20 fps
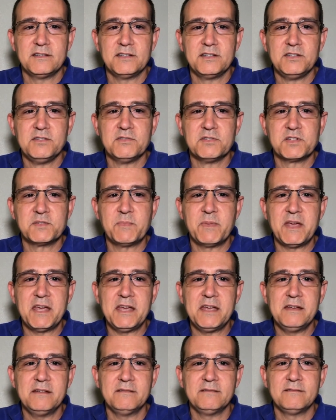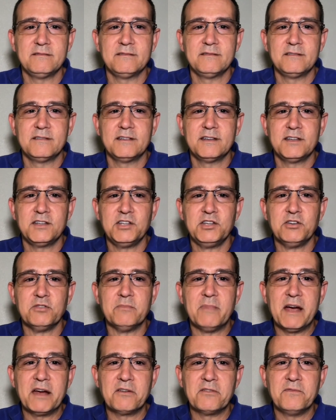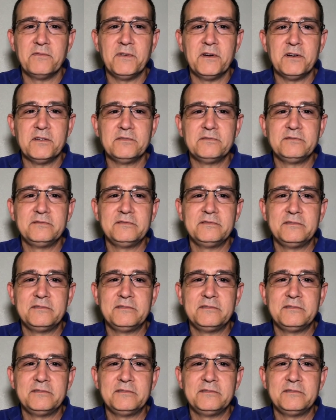USB, your microphone,